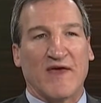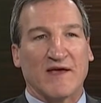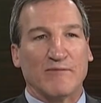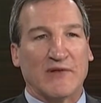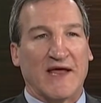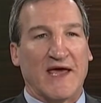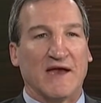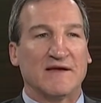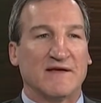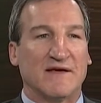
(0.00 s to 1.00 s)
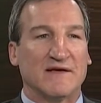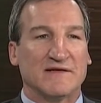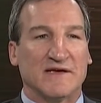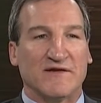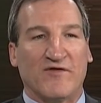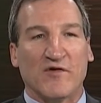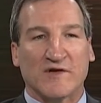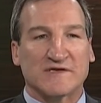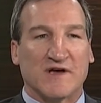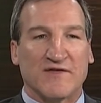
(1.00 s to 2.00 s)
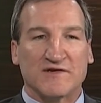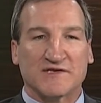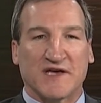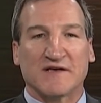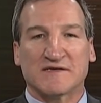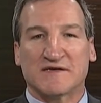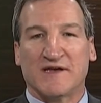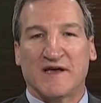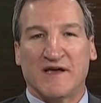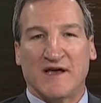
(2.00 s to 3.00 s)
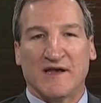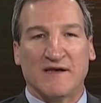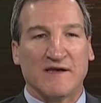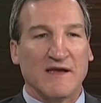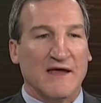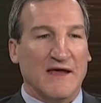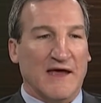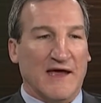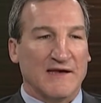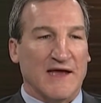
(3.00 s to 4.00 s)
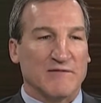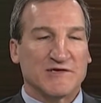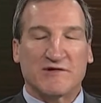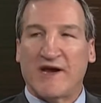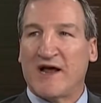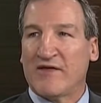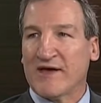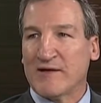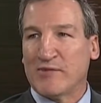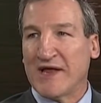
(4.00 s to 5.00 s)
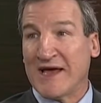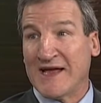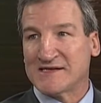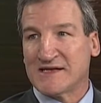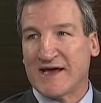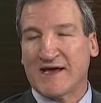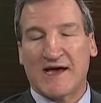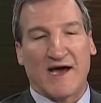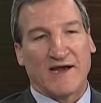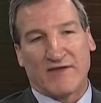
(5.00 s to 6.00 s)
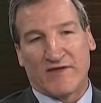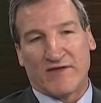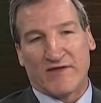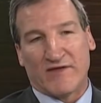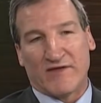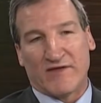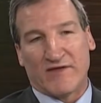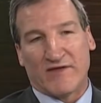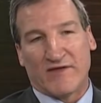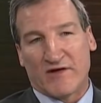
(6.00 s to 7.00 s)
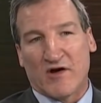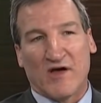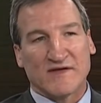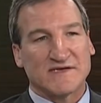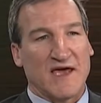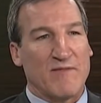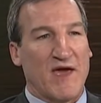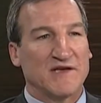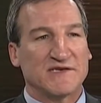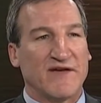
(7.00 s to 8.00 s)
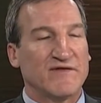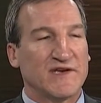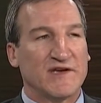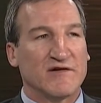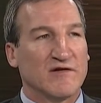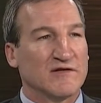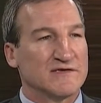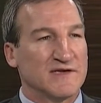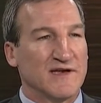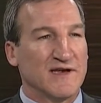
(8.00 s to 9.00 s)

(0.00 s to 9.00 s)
that they can play in to, to focus on their skills and, and, and demonstrate how they can play against like and they're all the same age, 17-year-olds,